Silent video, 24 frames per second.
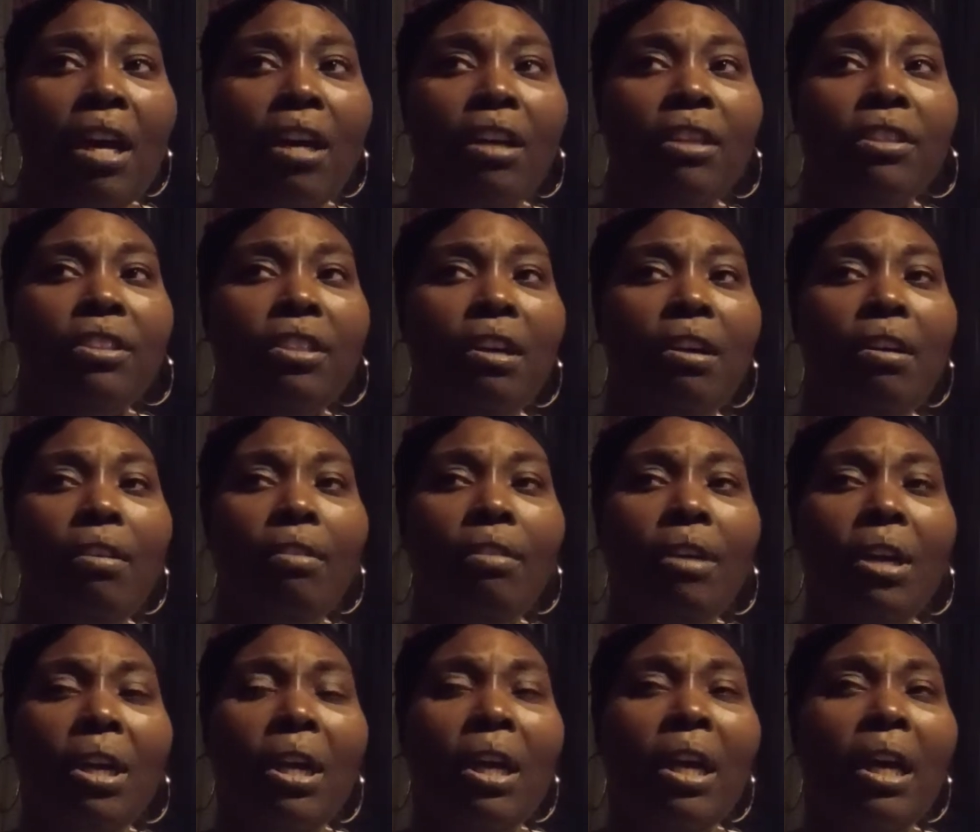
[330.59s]

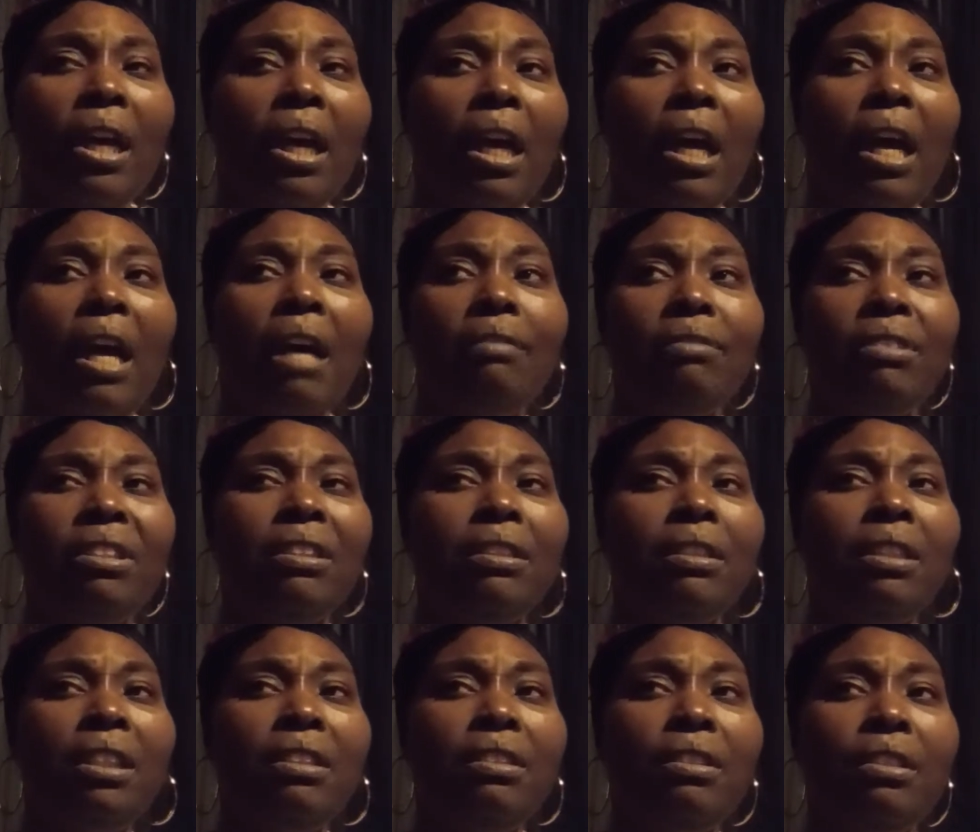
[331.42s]
So I'm just
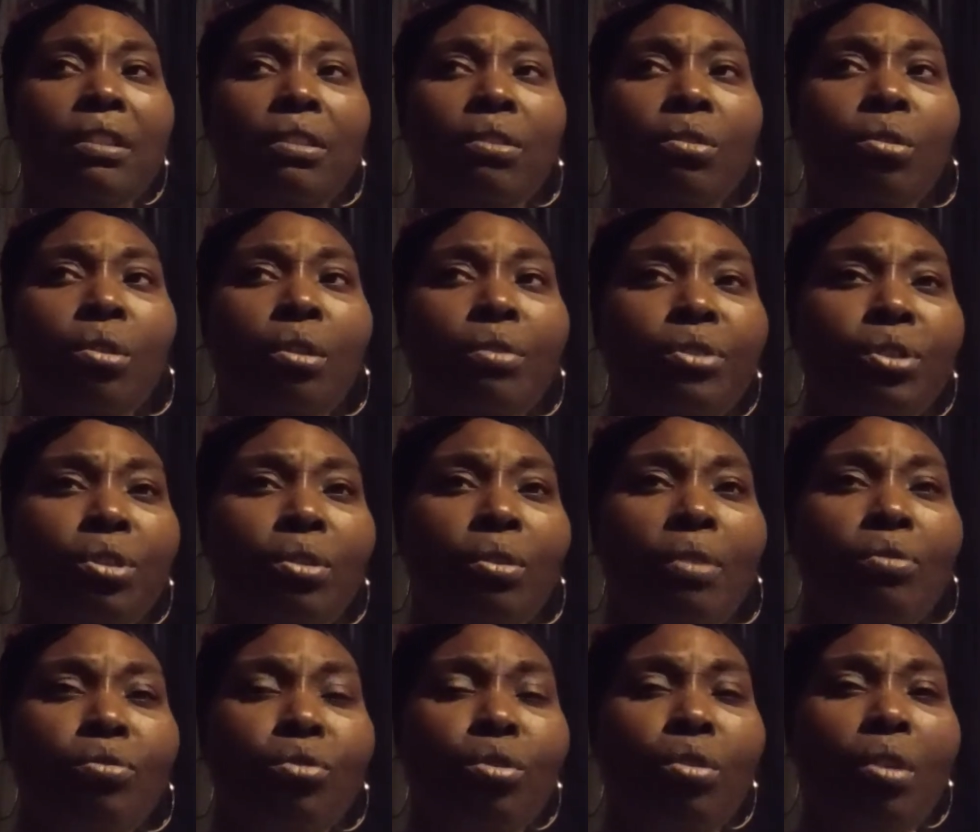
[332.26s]
listening to him.
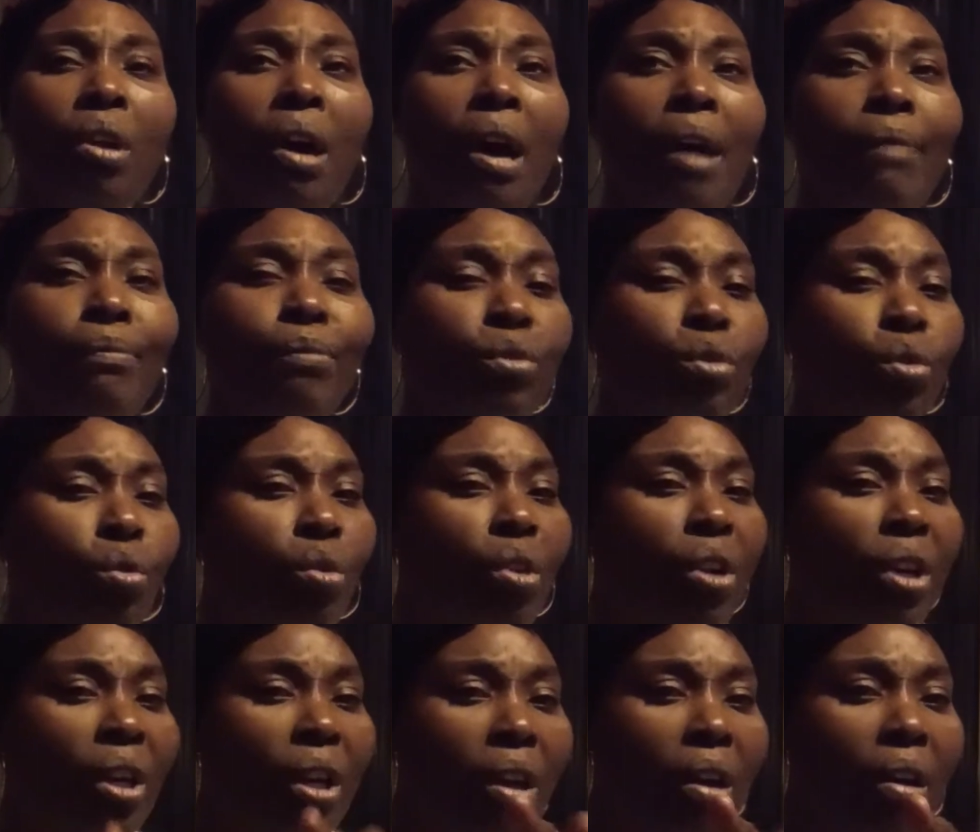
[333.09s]
So you know, I'm
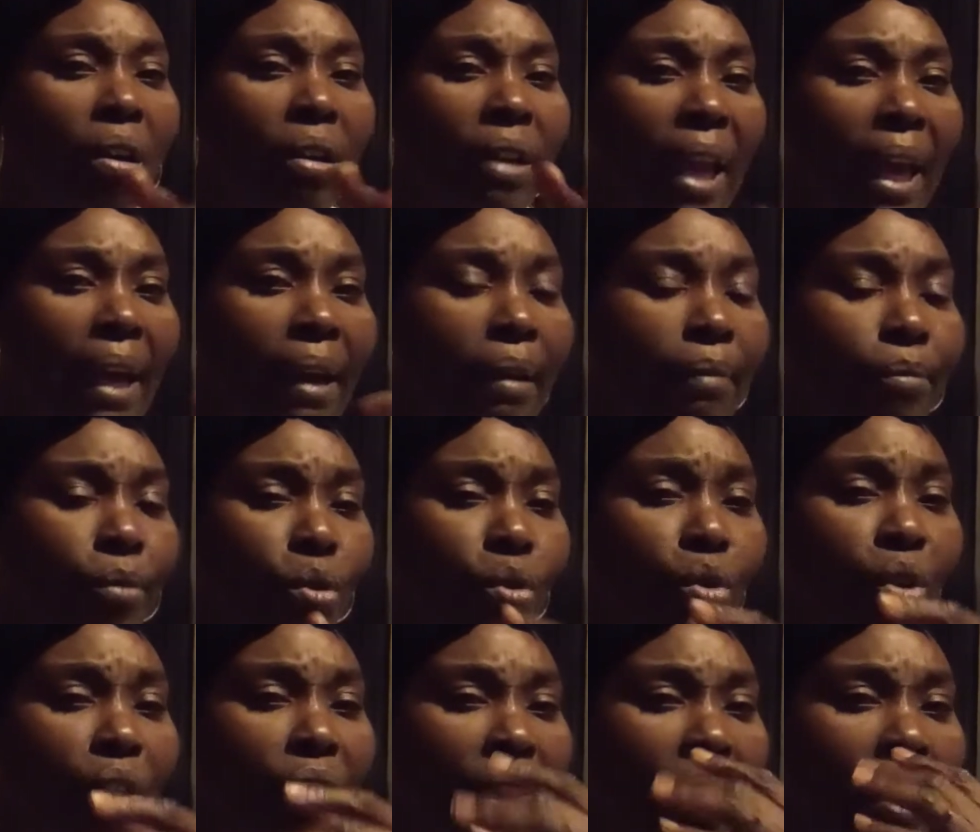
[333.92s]
going along like I'm
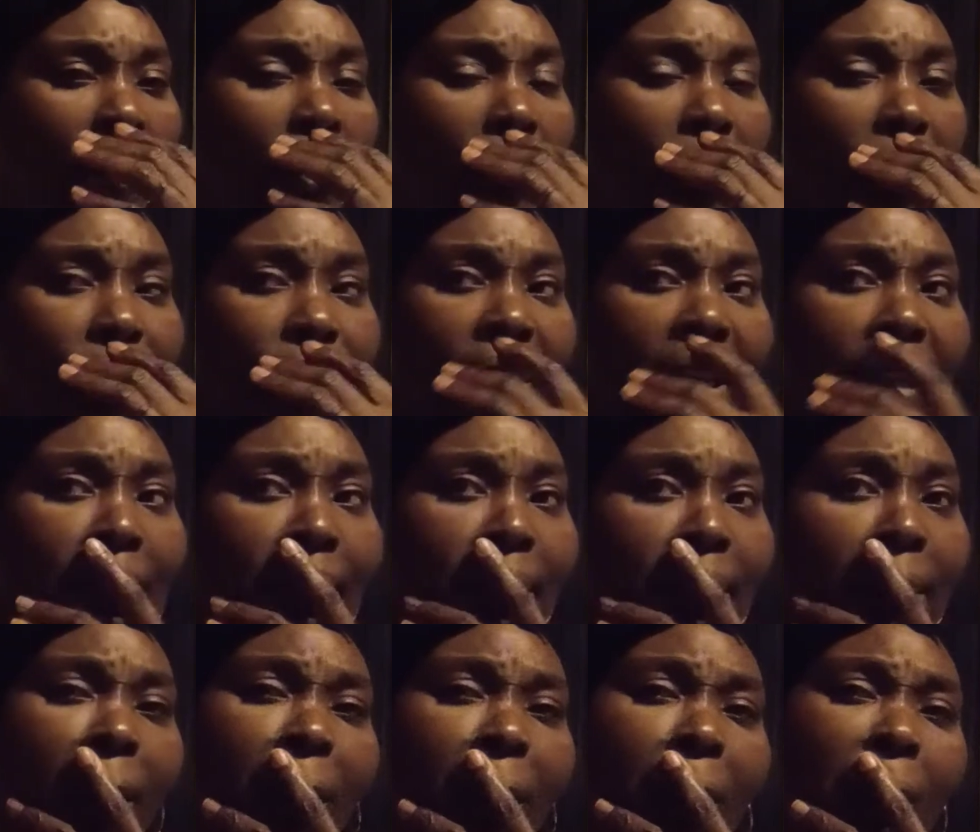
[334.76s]
going along with, and I
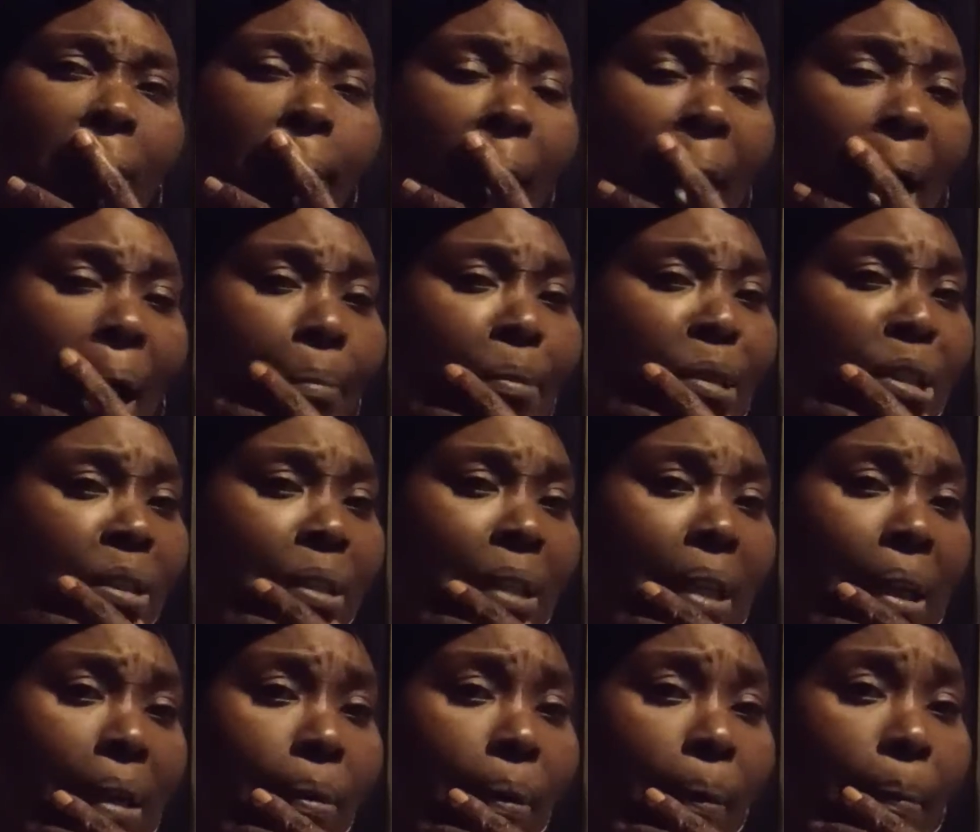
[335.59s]
say, oh, but how much
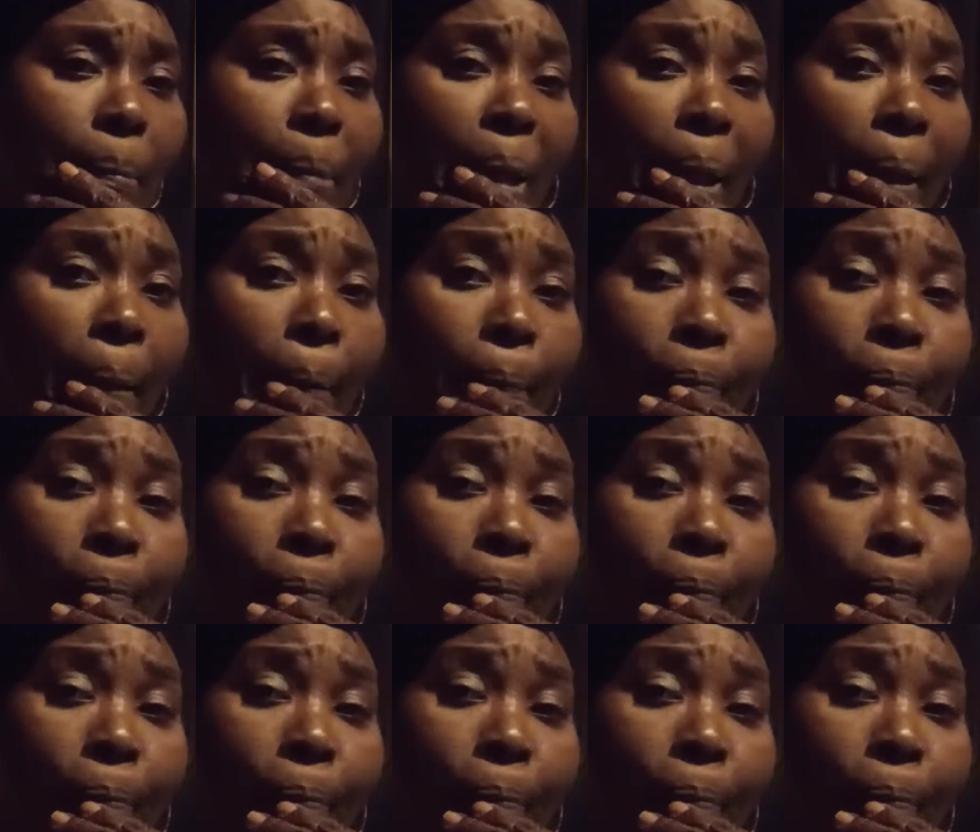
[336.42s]
that gonna be?